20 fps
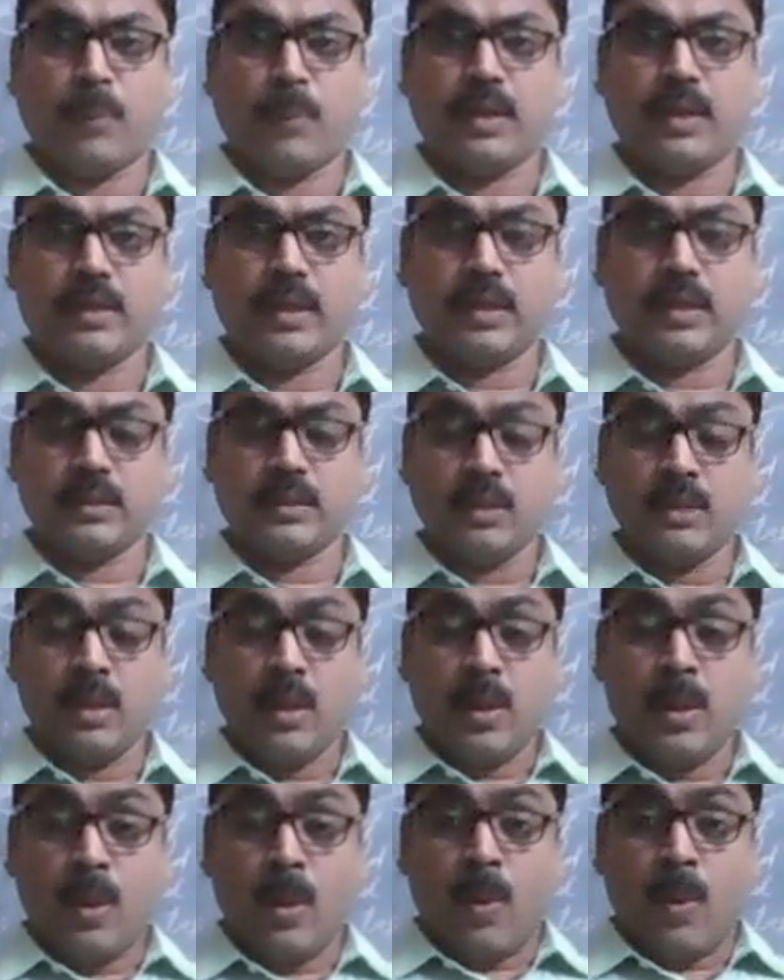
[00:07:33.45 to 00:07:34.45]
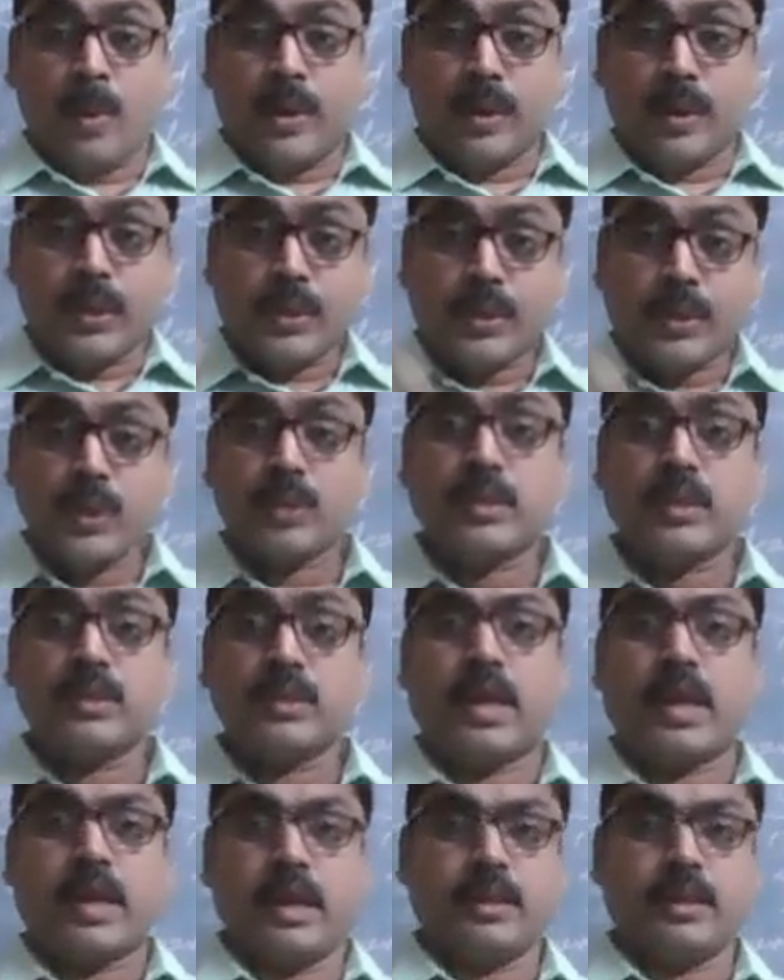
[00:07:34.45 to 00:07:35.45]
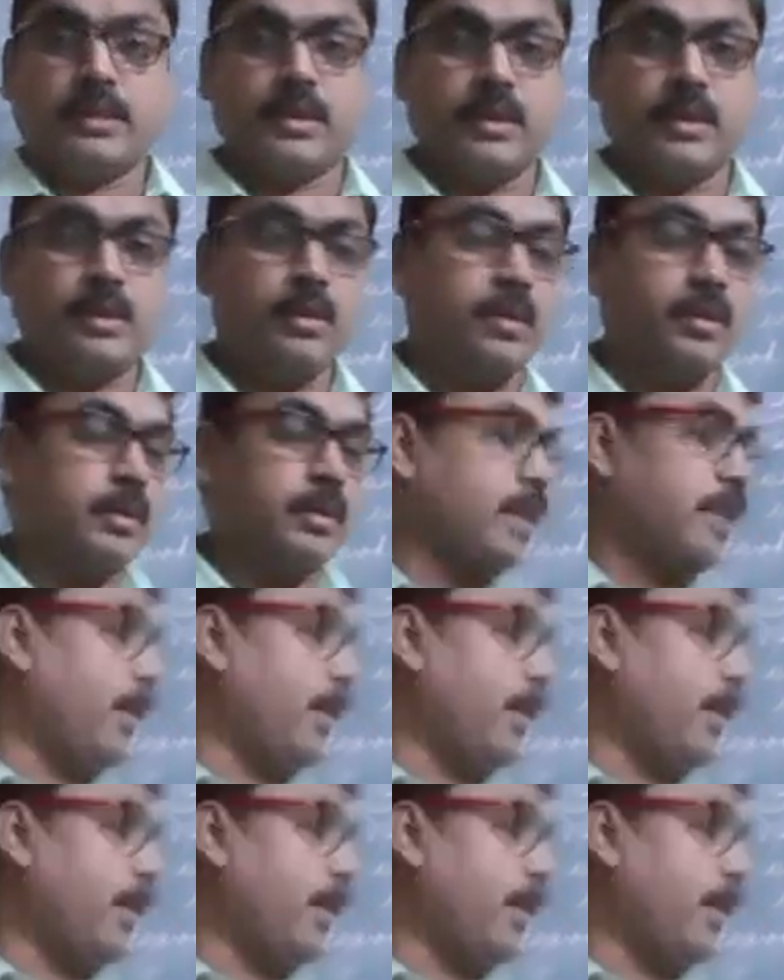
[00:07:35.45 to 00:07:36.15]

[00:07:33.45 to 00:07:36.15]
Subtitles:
part is issues in the case. The